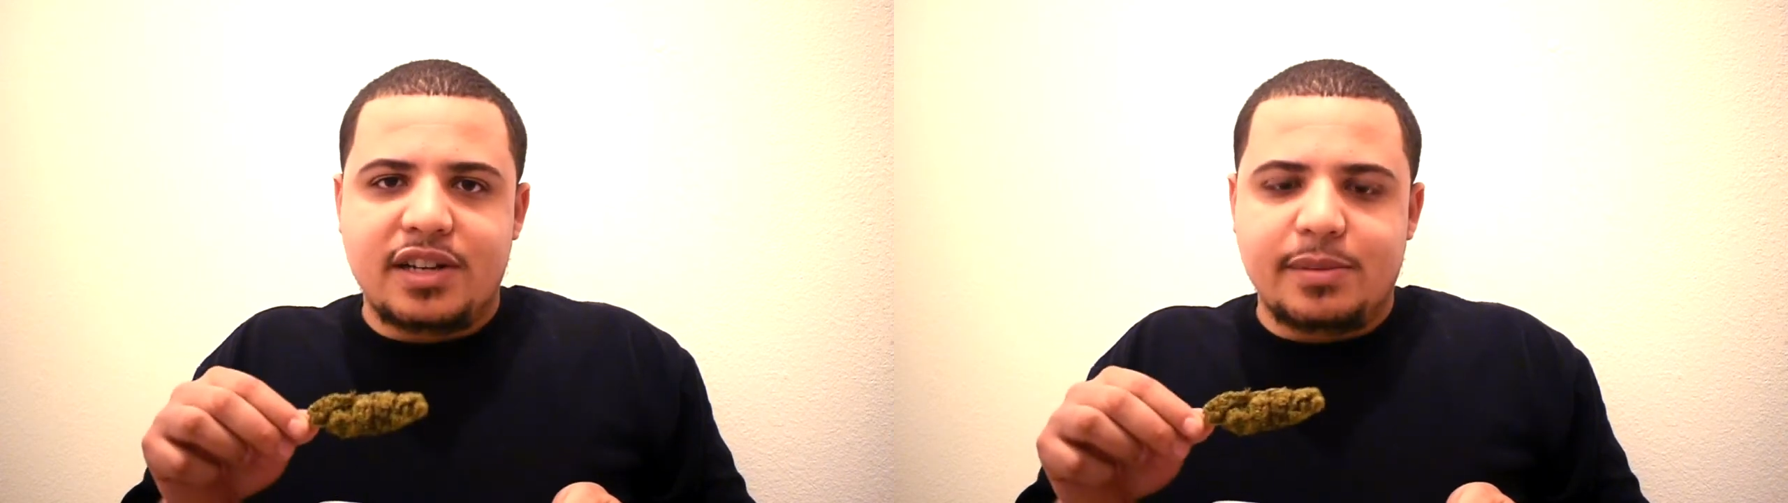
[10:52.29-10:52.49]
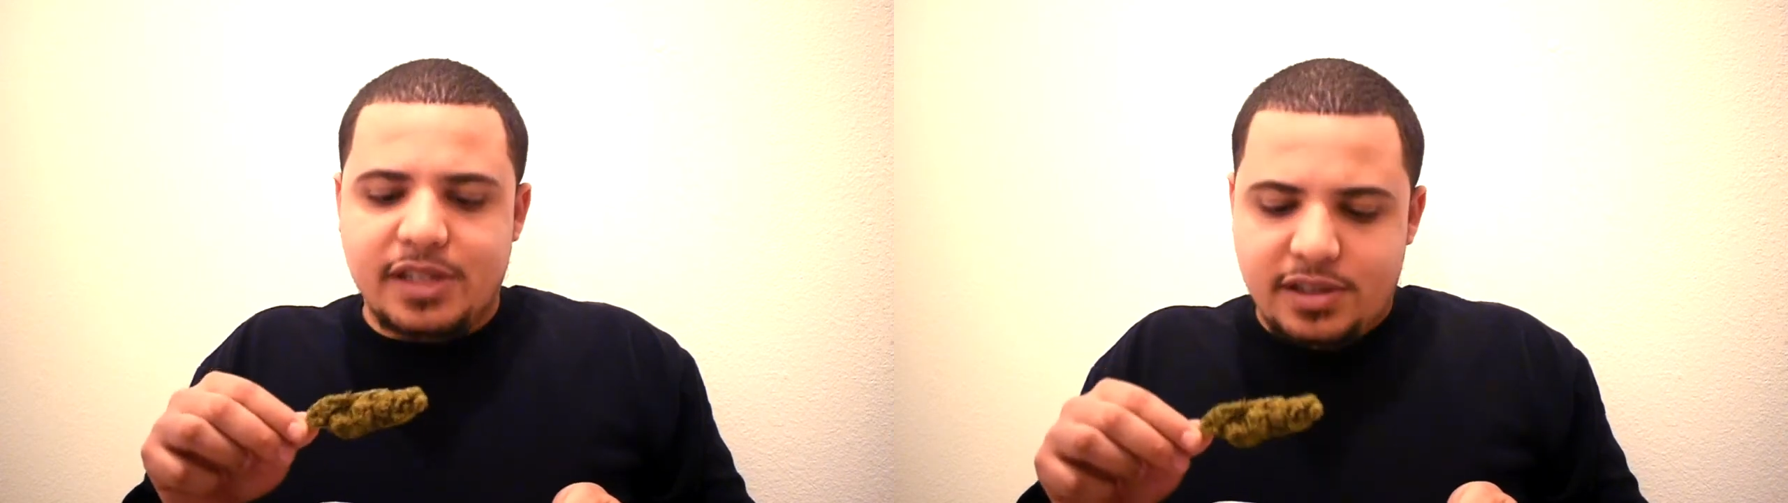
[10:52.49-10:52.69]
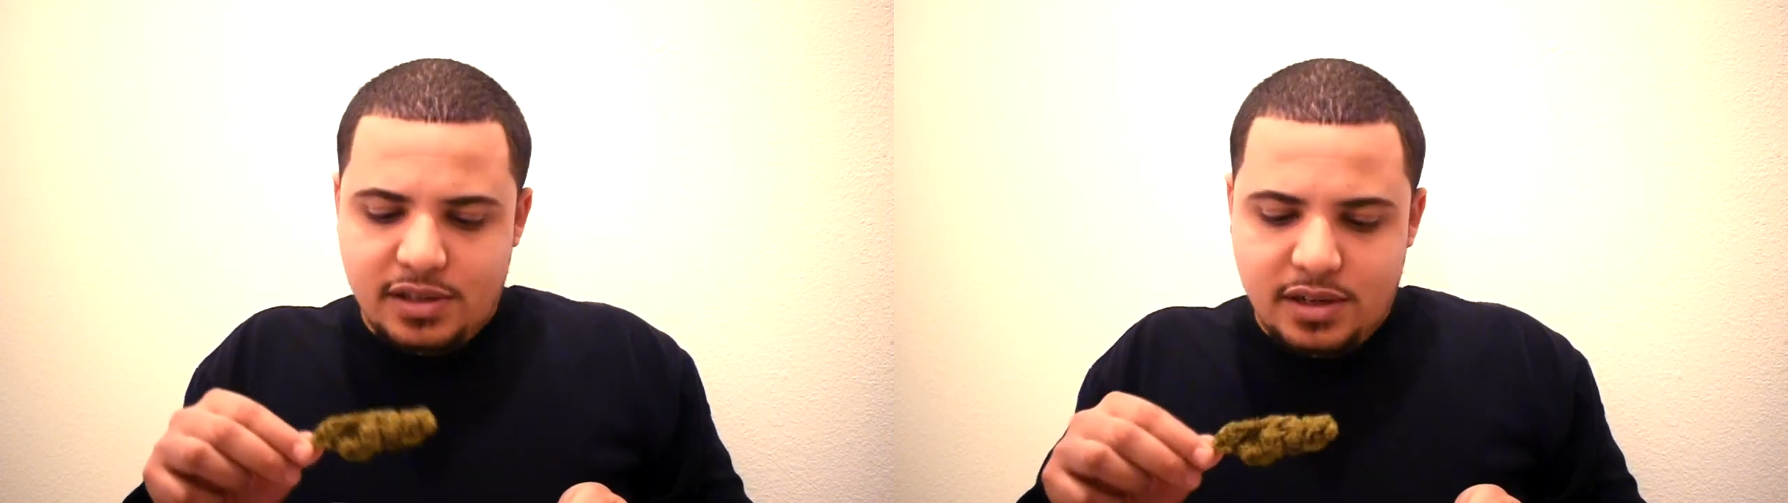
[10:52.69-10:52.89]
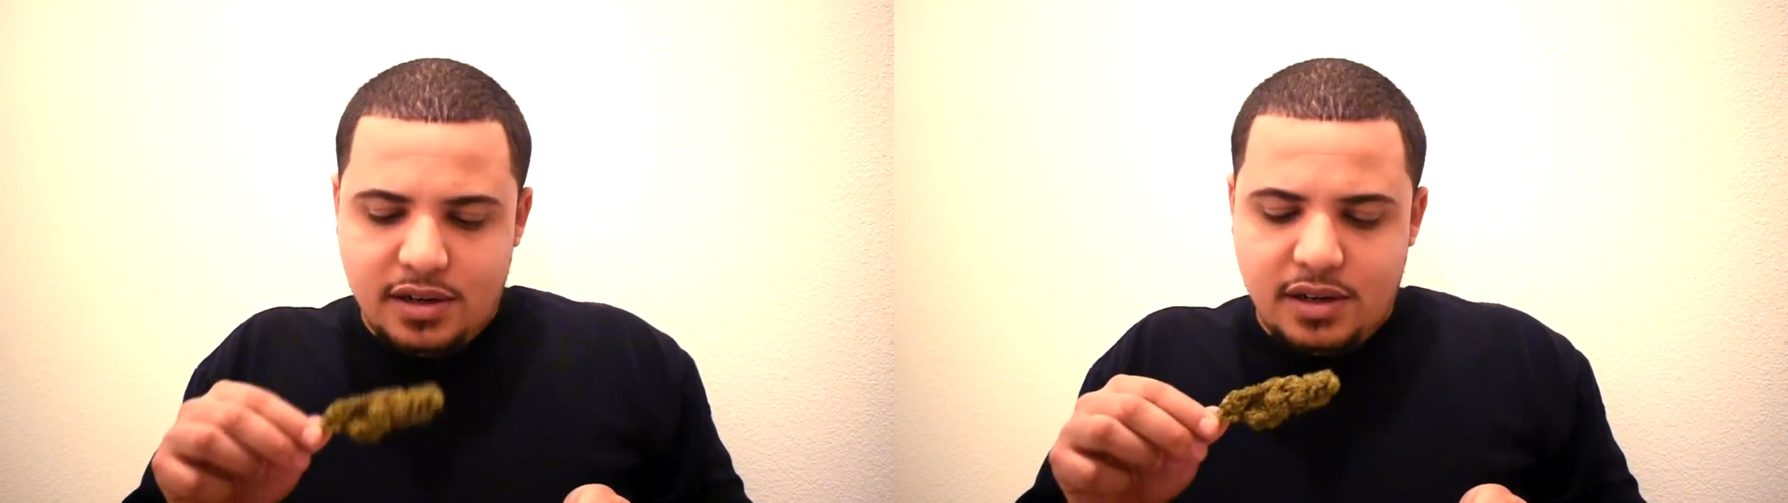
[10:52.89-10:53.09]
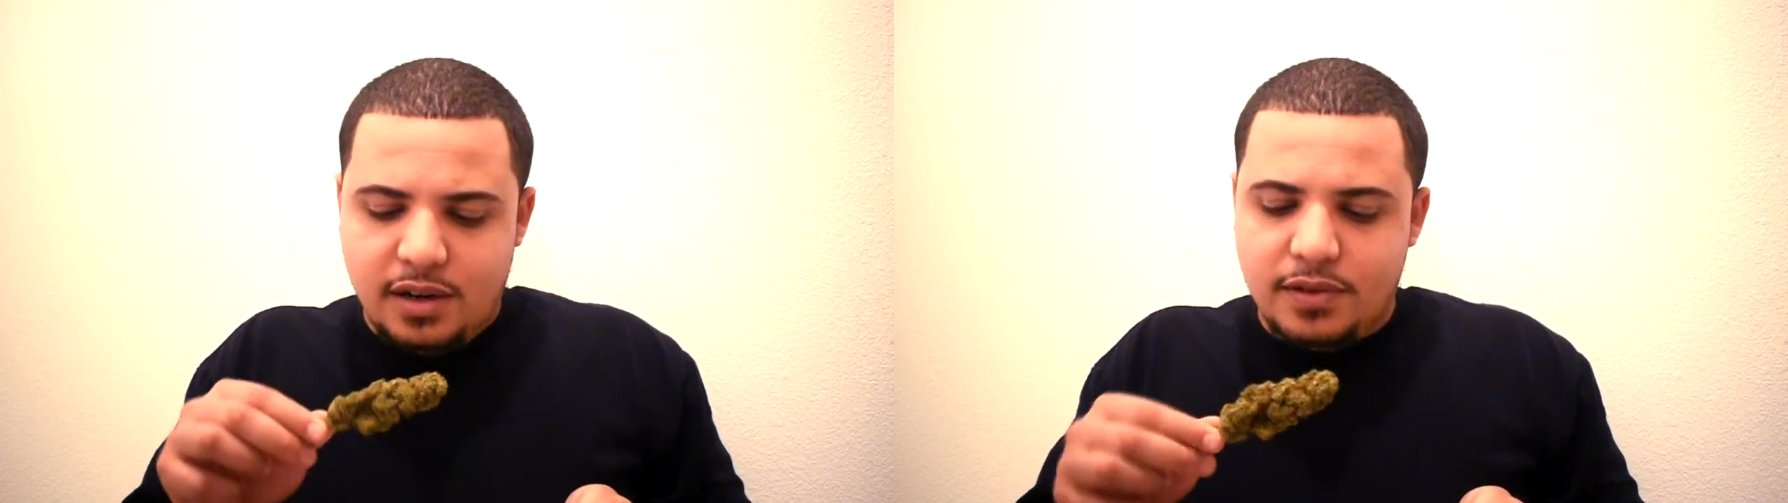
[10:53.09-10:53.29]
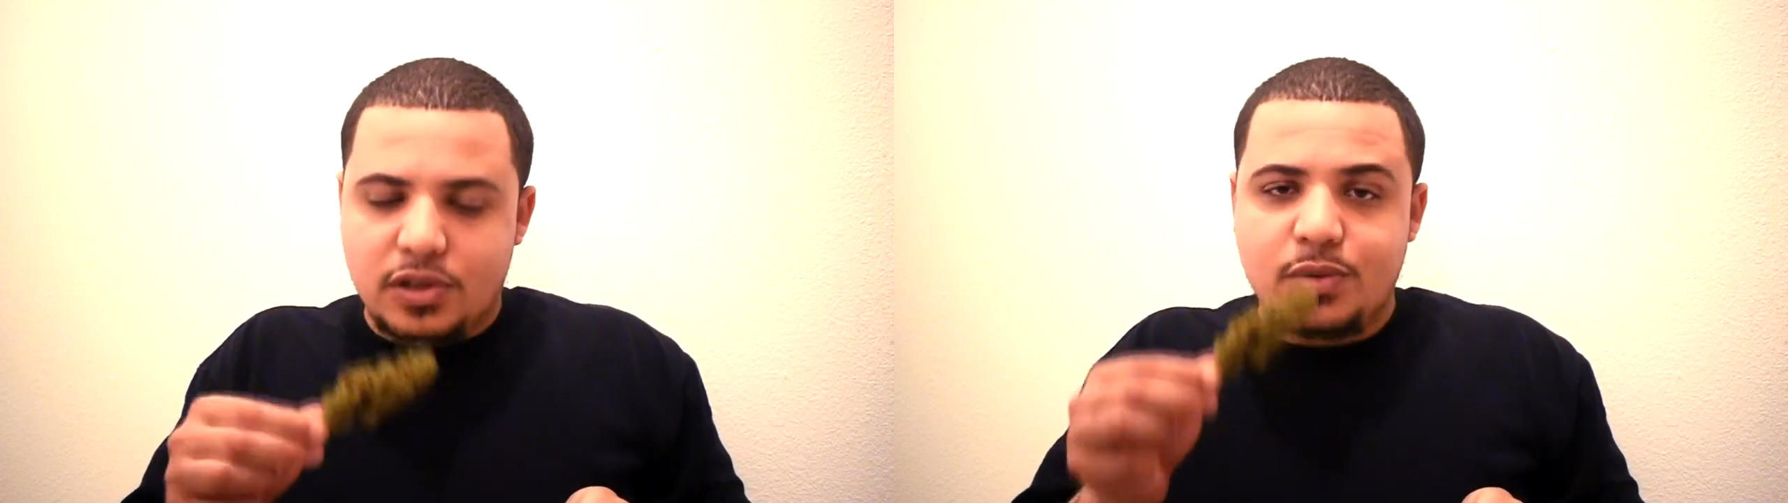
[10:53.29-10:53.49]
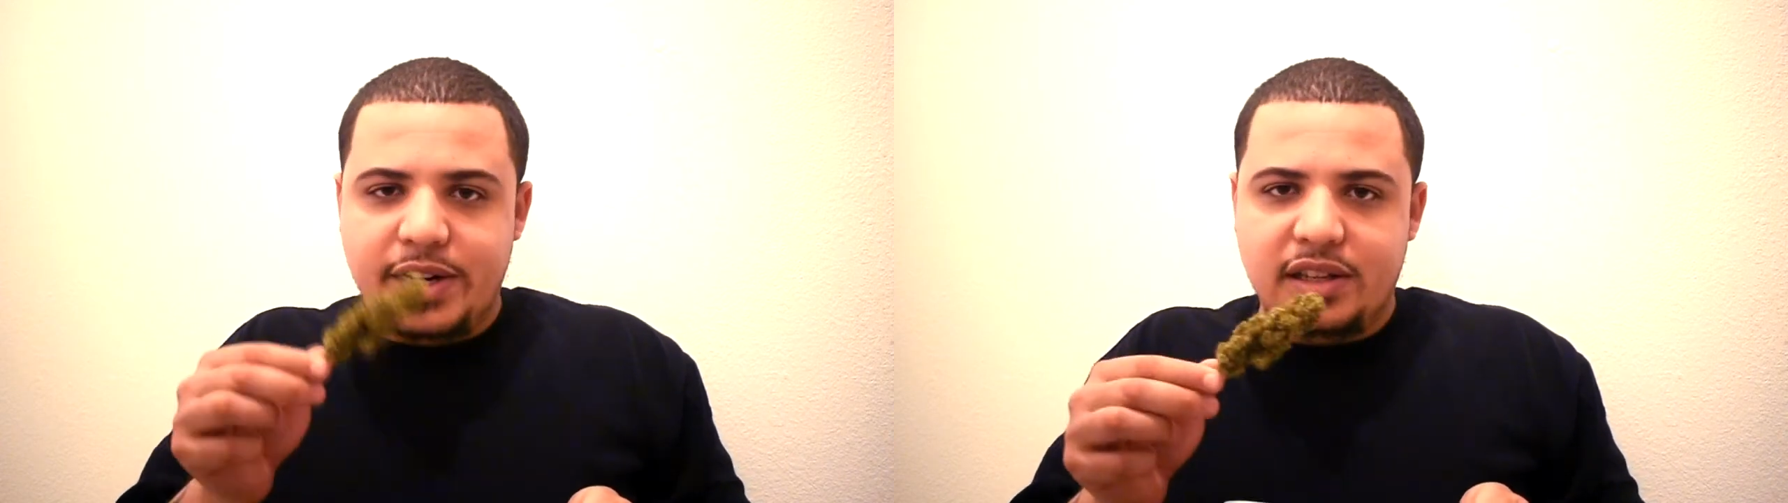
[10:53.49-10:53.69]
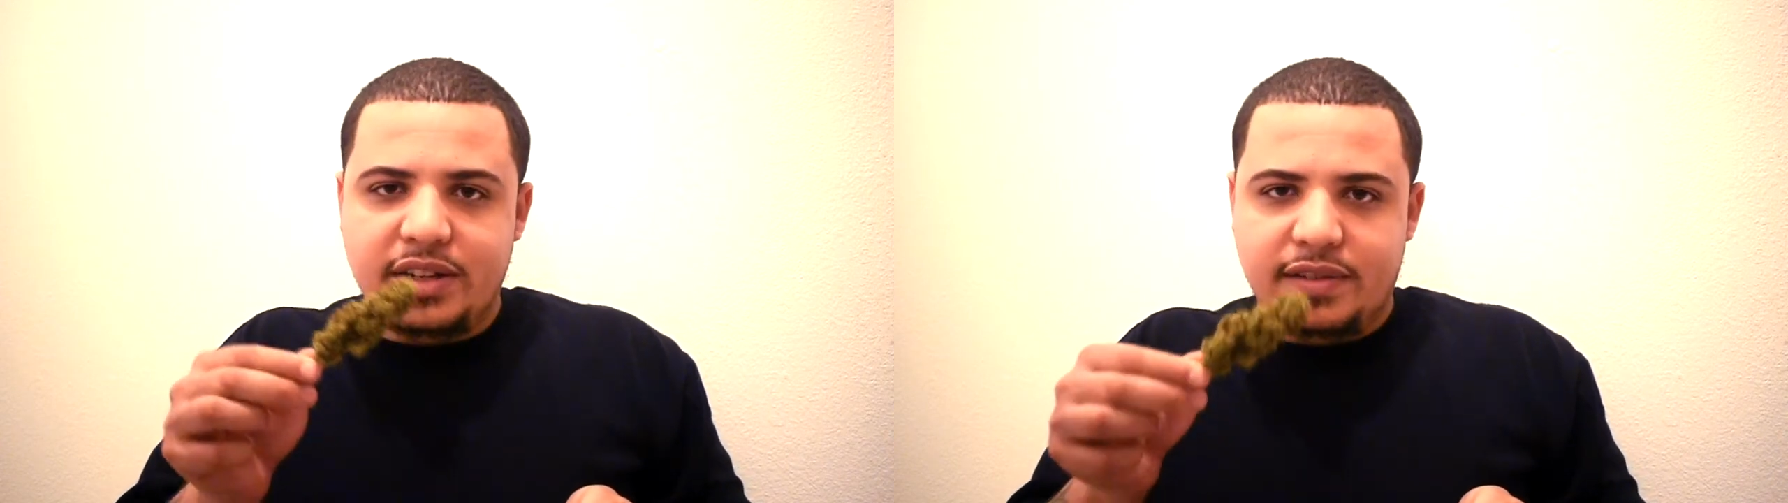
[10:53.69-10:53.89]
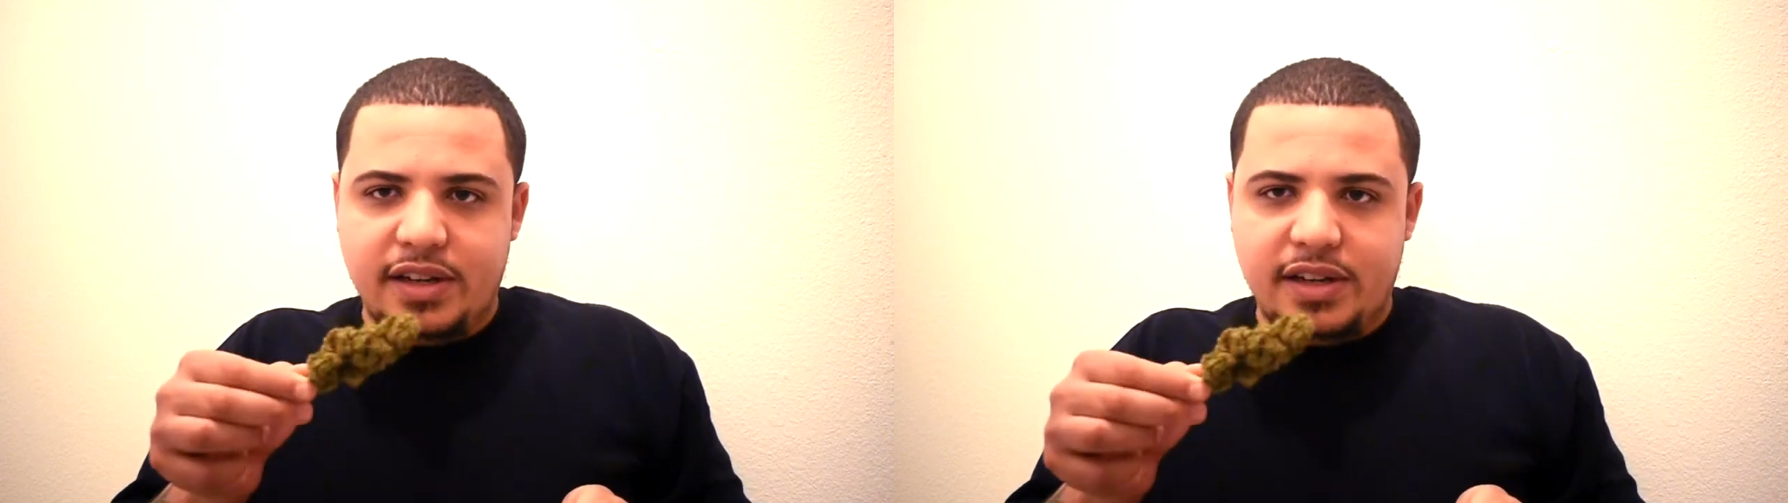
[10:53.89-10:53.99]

image of the sweet leaf